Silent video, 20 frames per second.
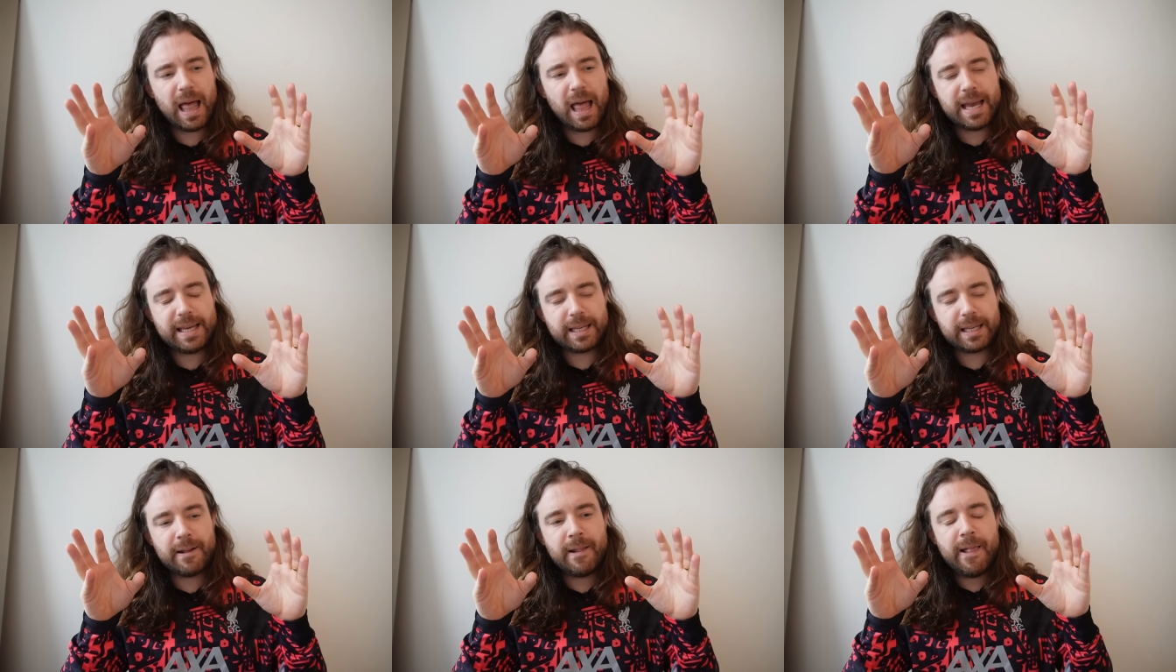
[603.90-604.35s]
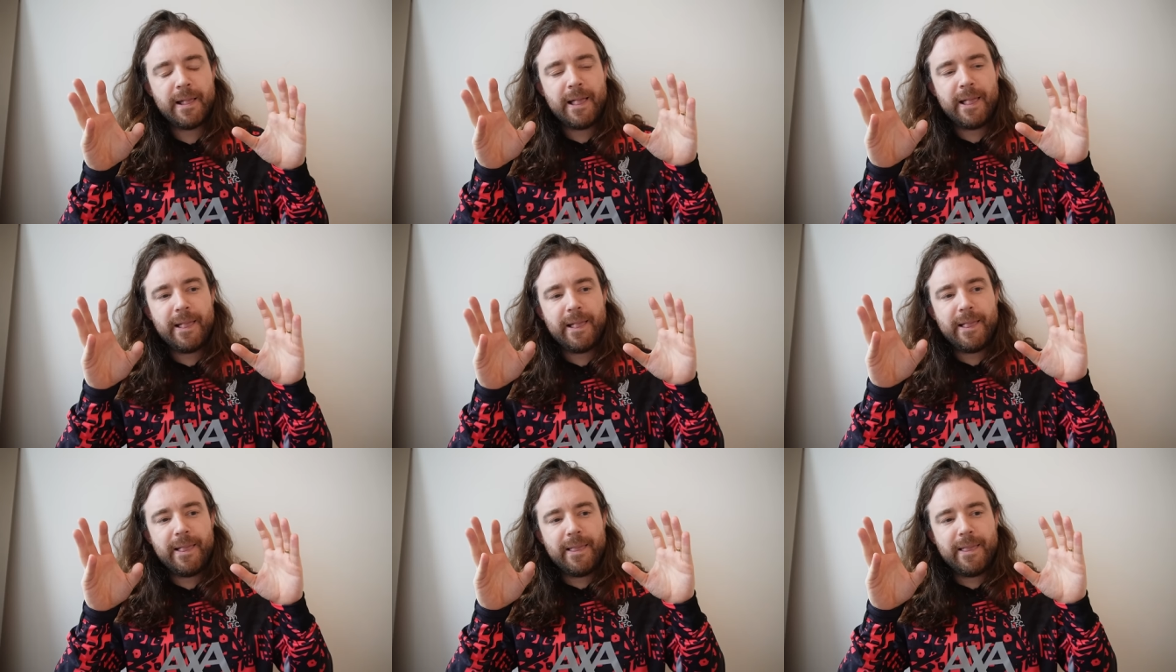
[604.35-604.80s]
like
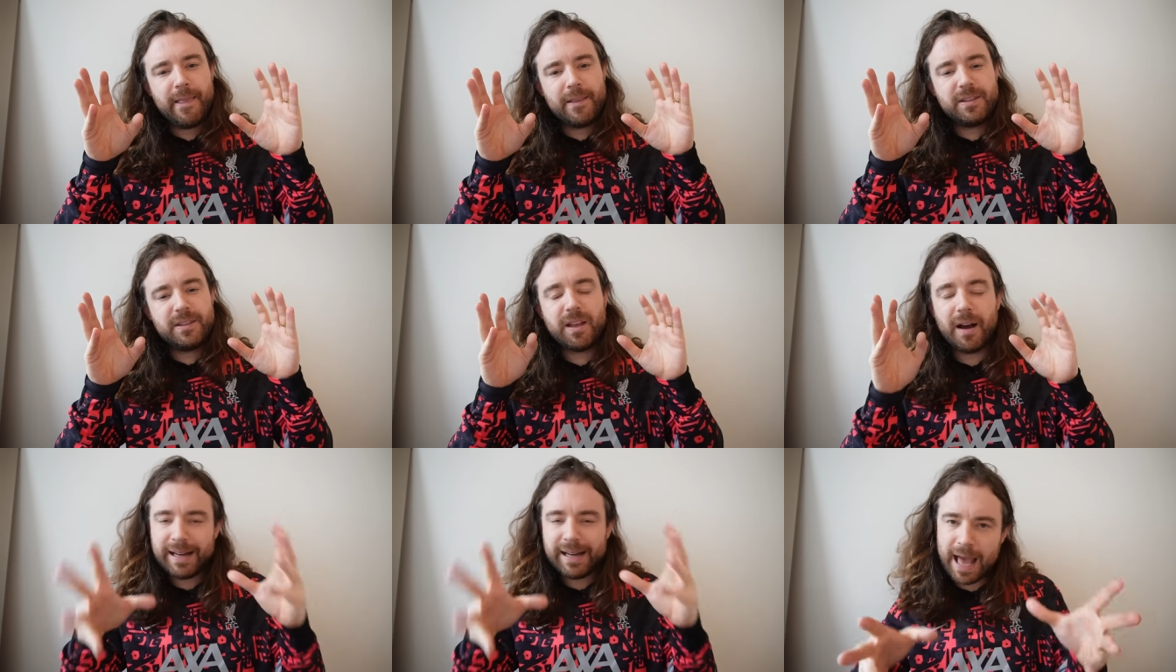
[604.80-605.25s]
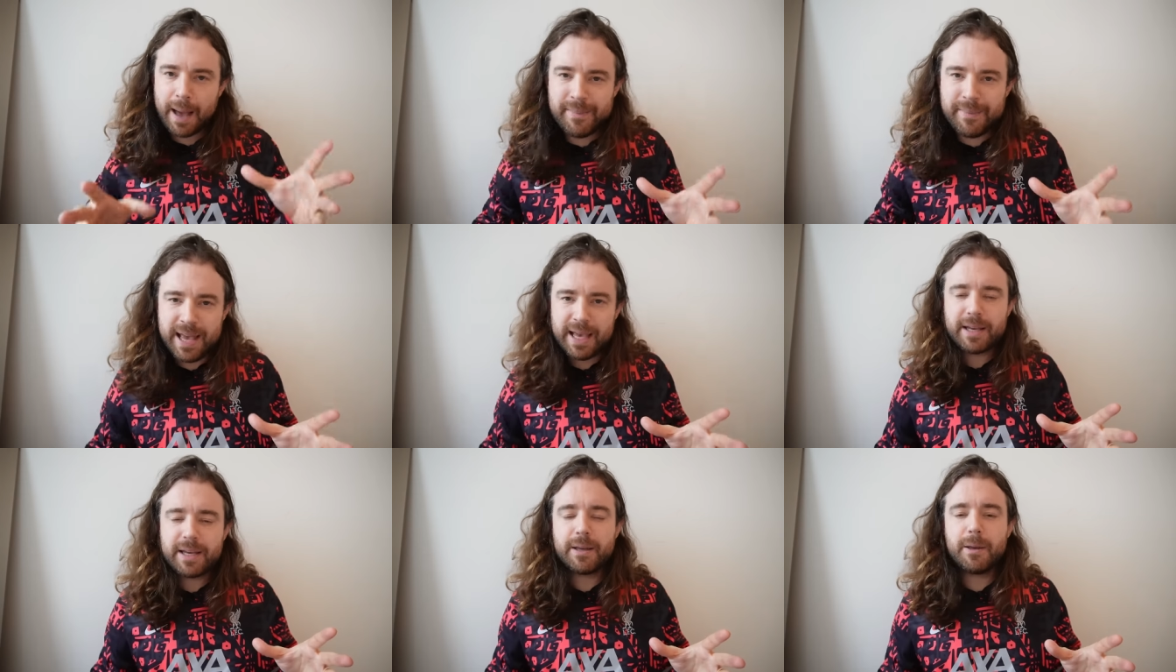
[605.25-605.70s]

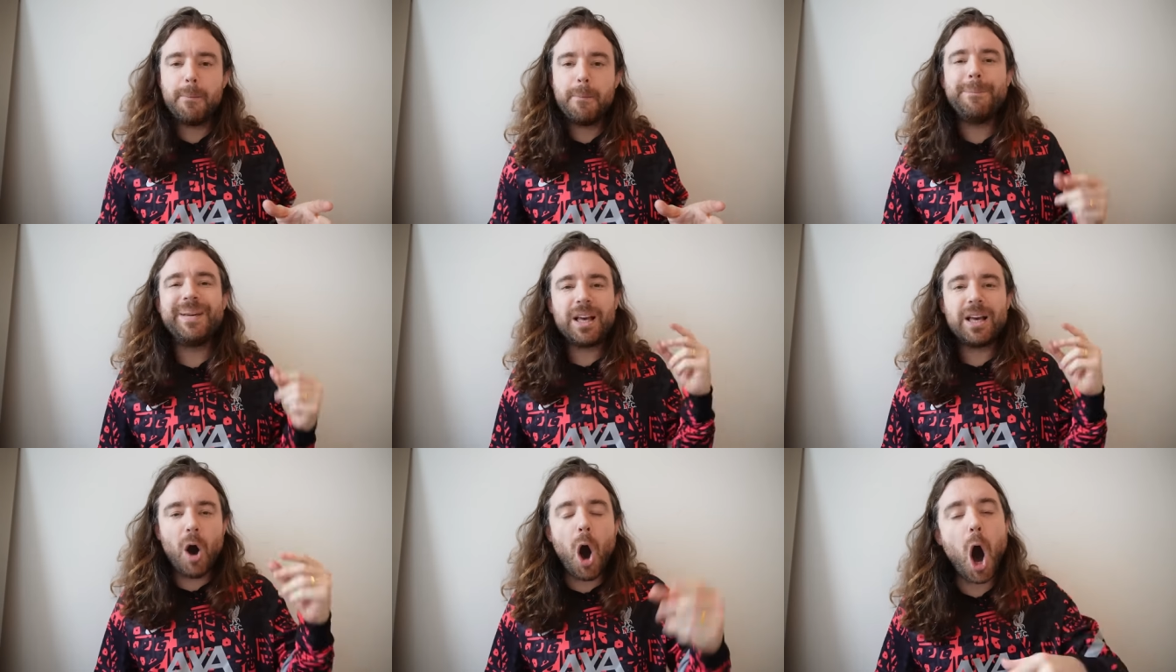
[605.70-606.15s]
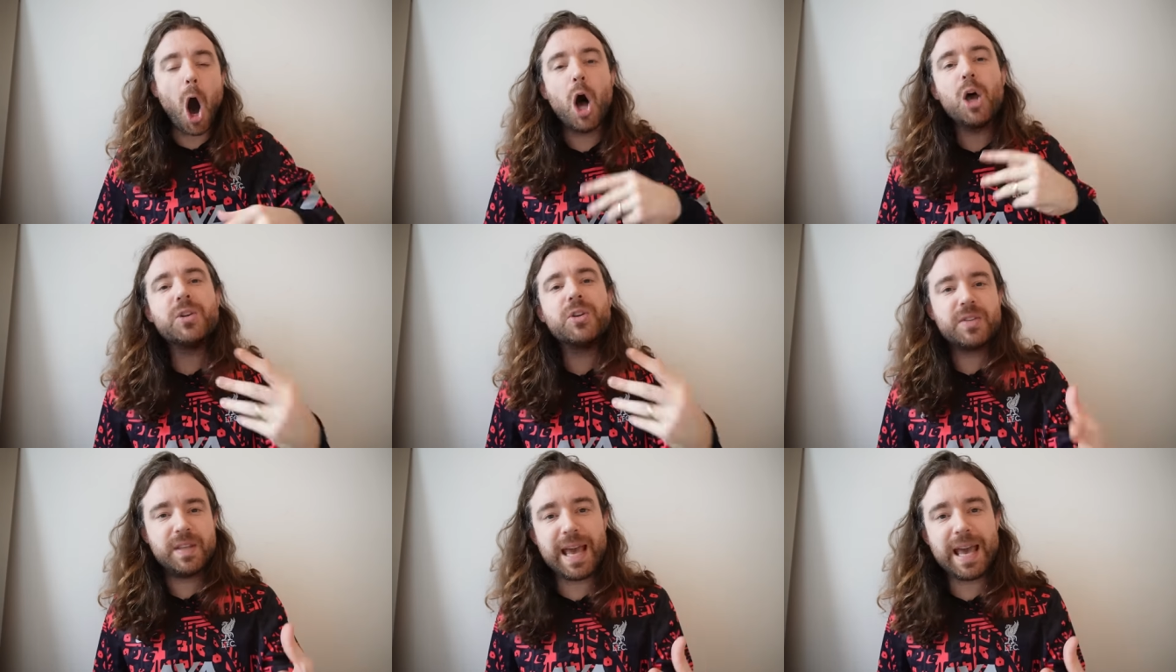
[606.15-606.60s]
dynamic
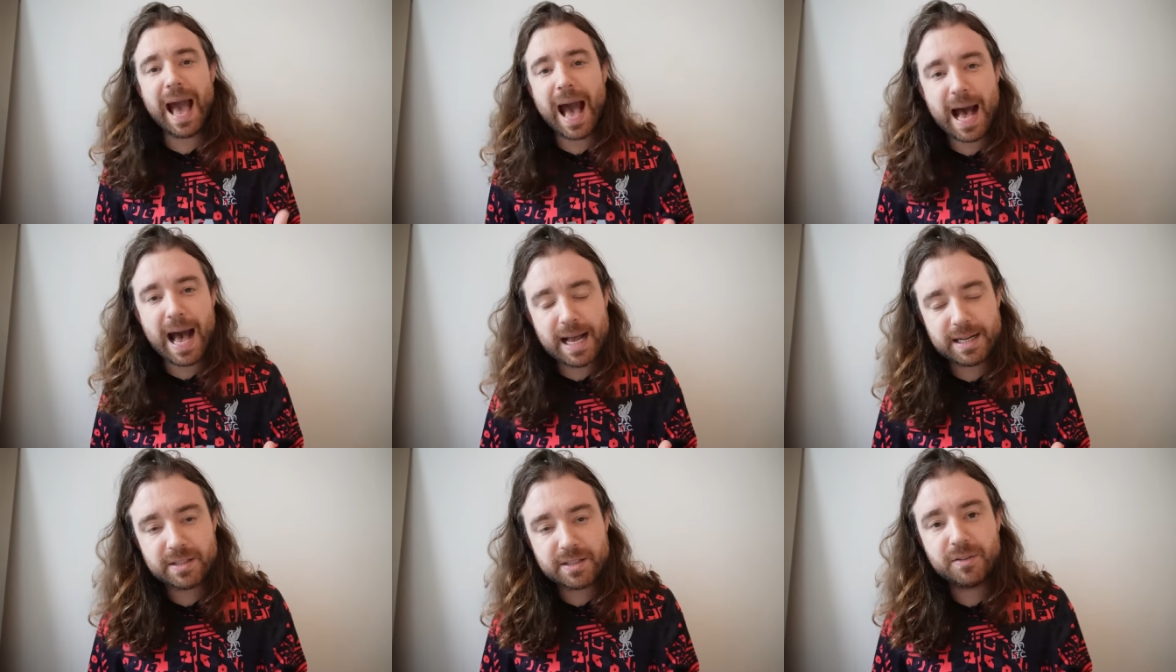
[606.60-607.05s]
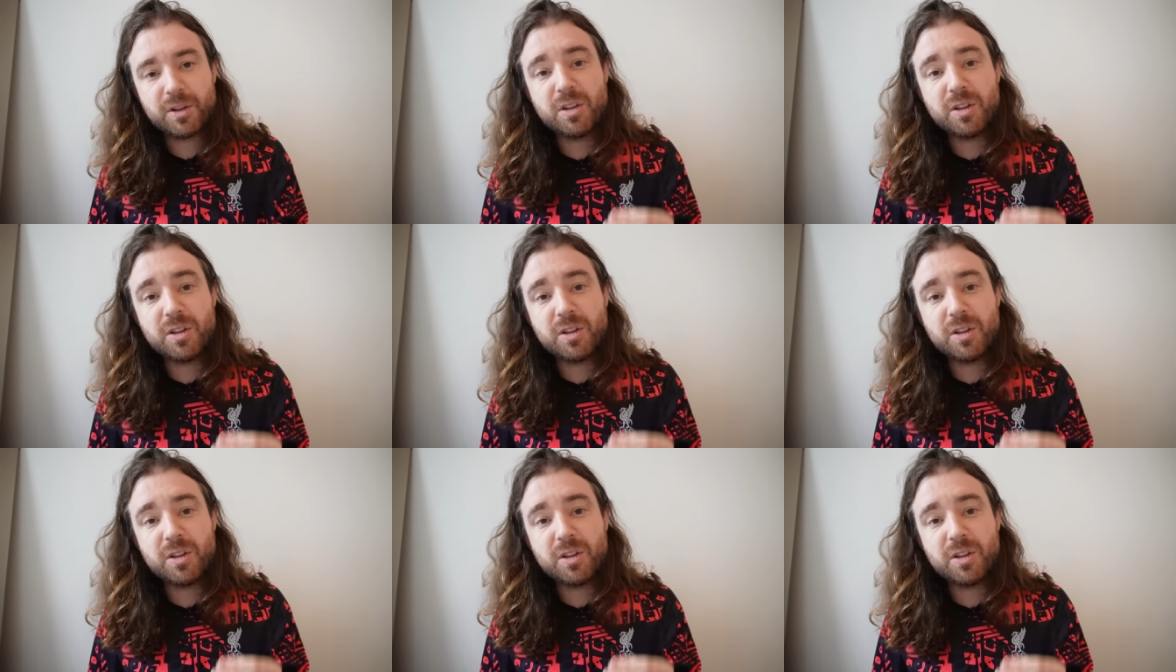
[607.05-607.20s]
because they had